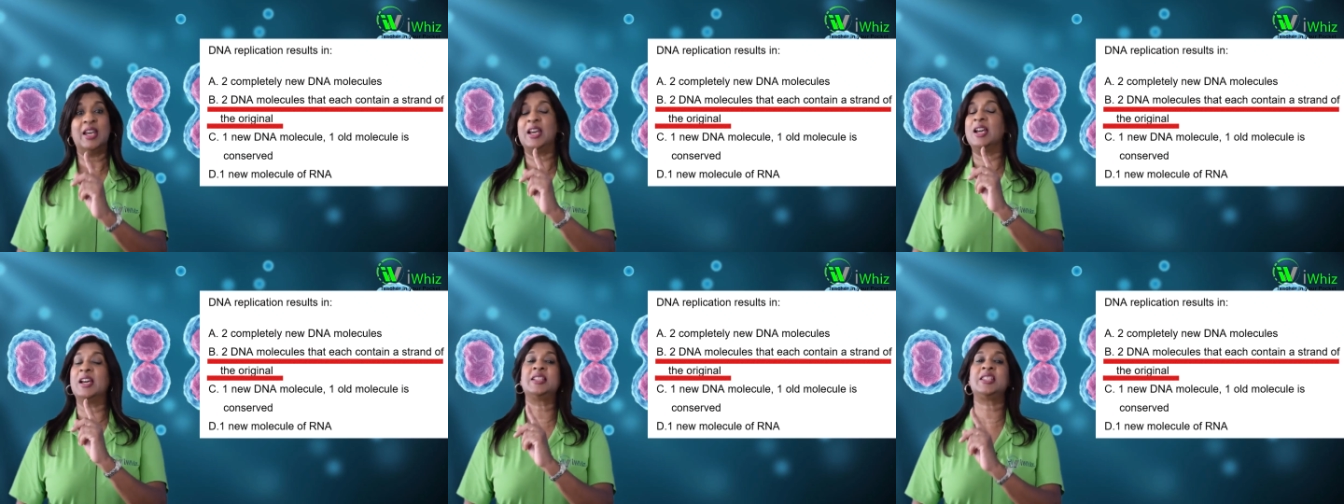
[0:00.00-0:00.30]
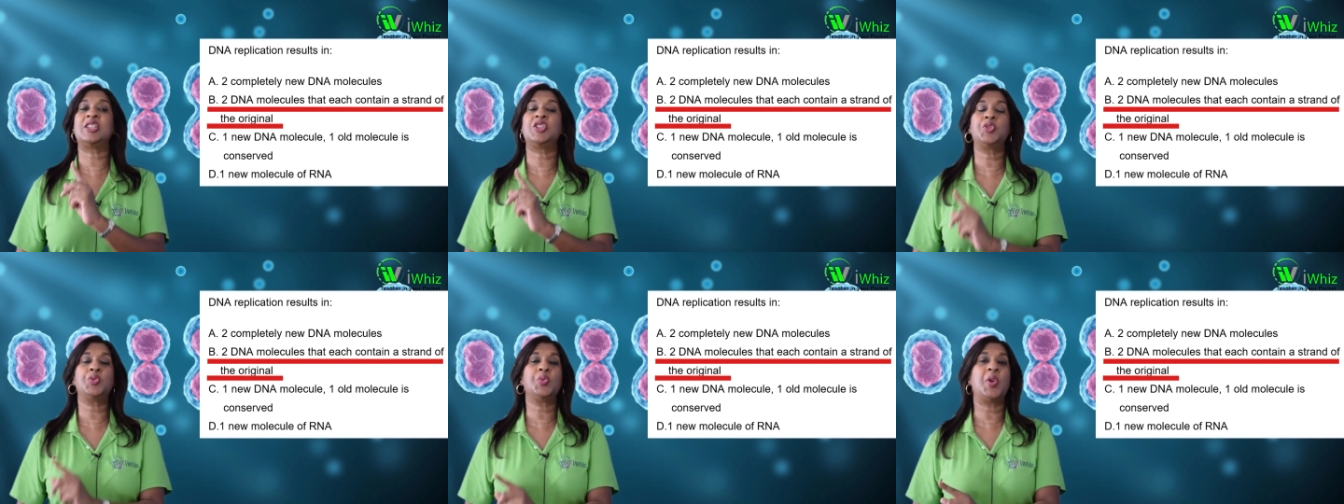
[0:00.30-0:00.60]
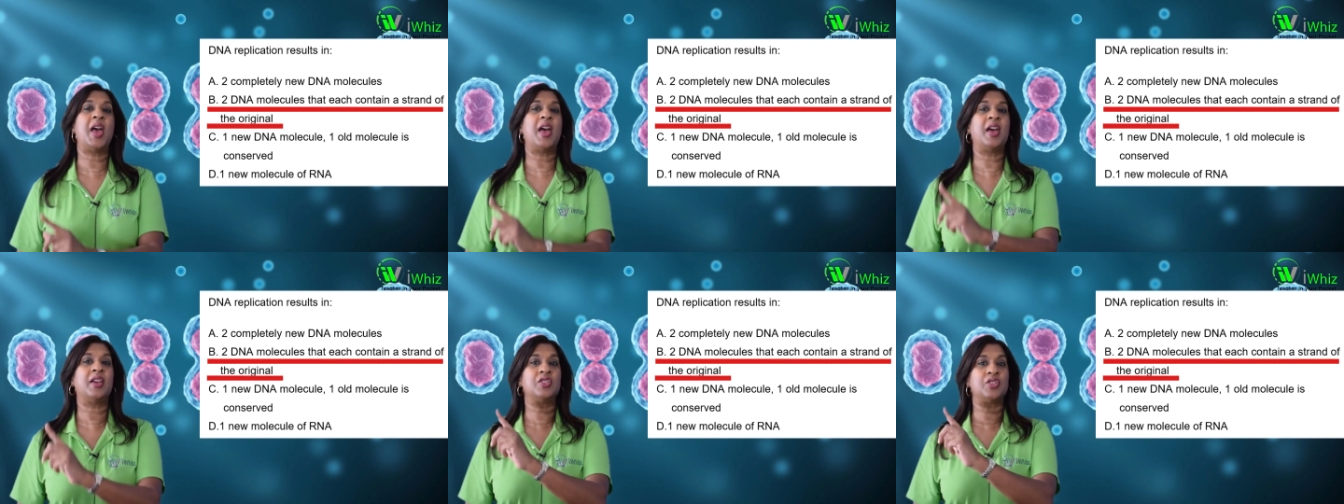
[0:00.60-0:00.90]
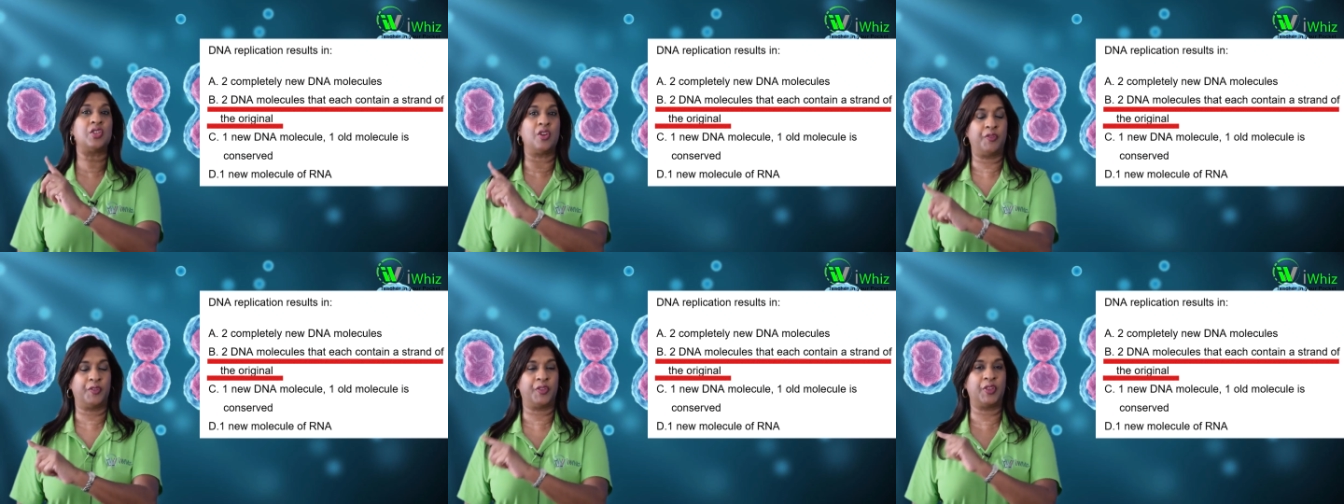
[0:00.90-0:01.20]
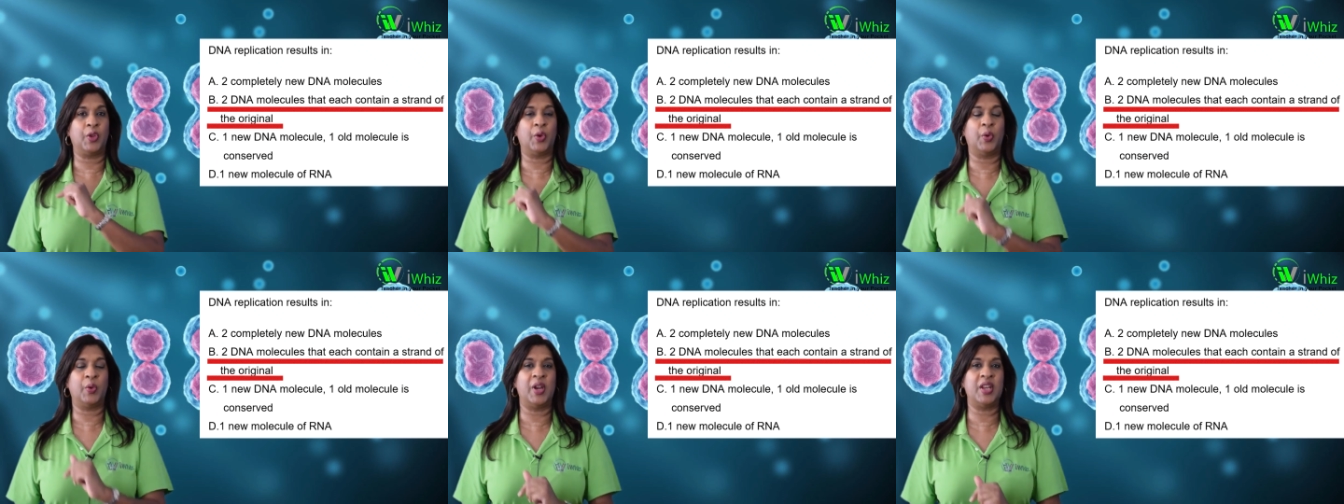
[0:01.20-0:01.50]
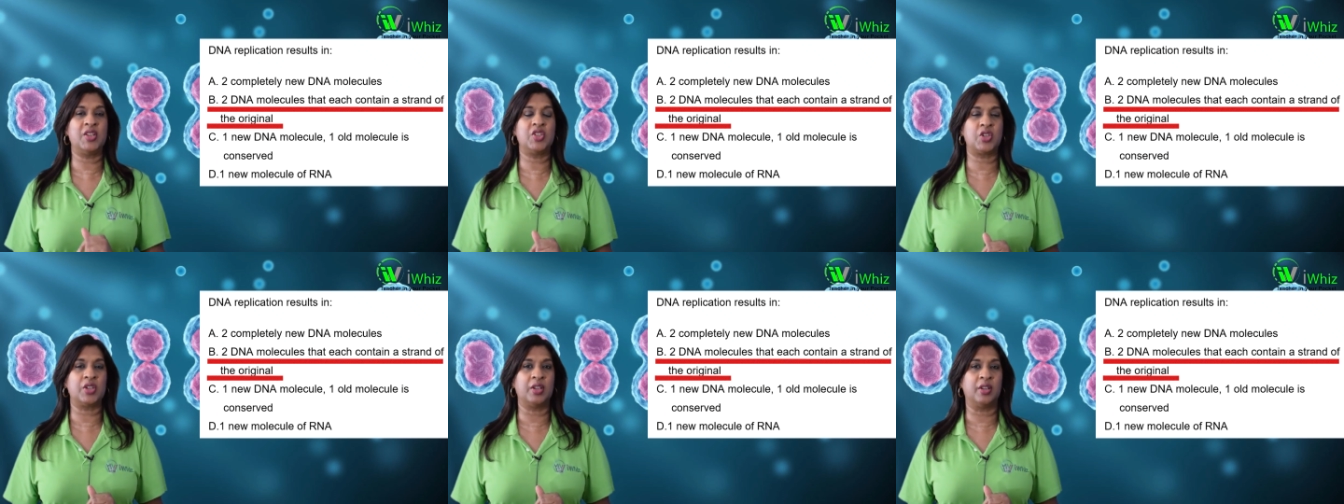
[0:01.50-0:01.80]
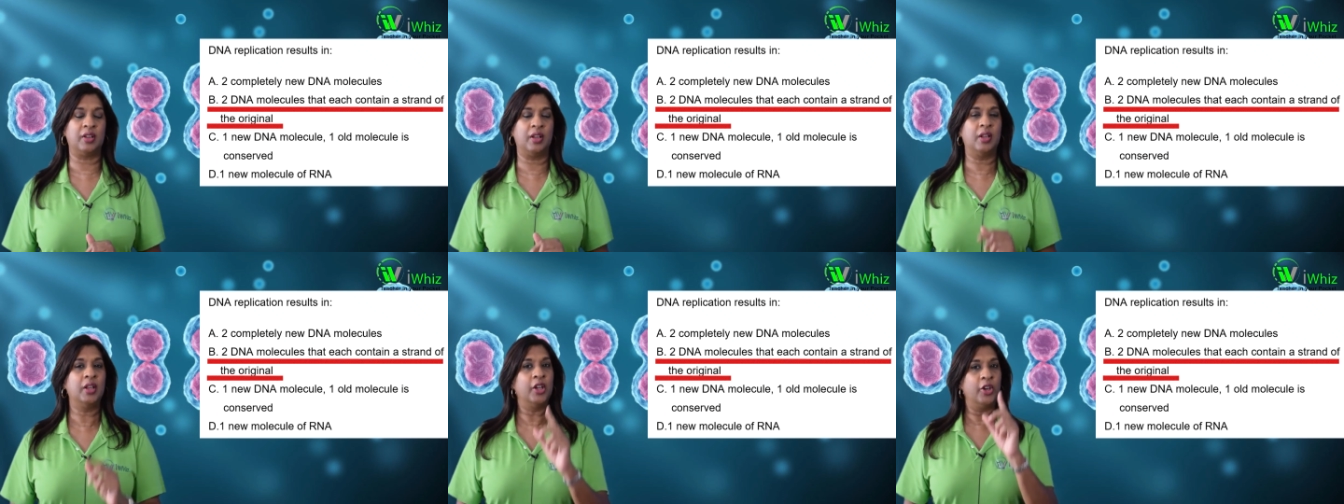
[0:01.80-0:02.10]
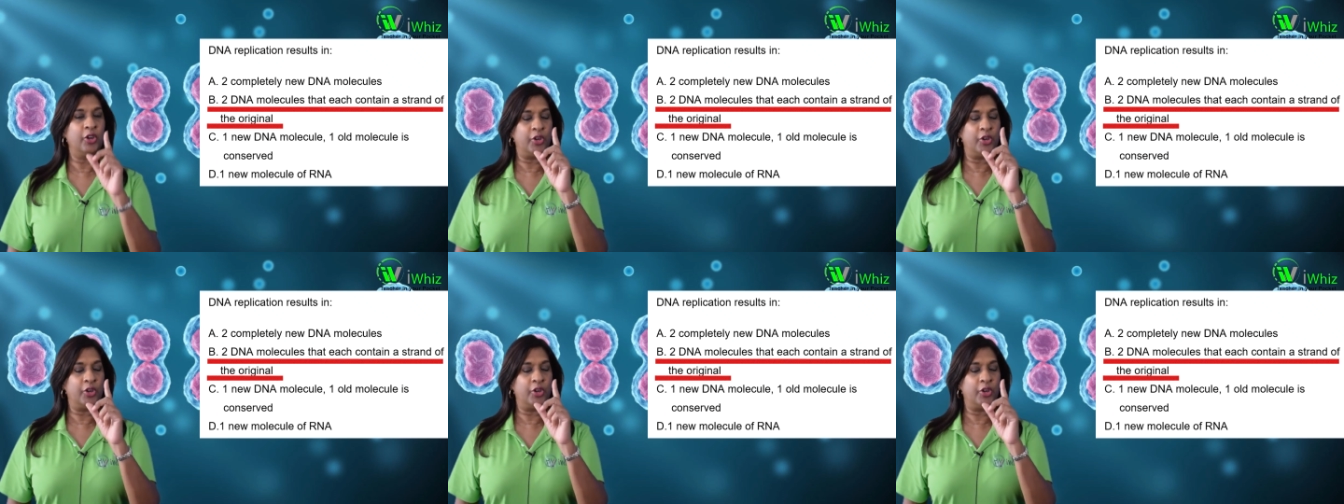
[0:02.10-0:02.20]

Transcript: a strand of the original.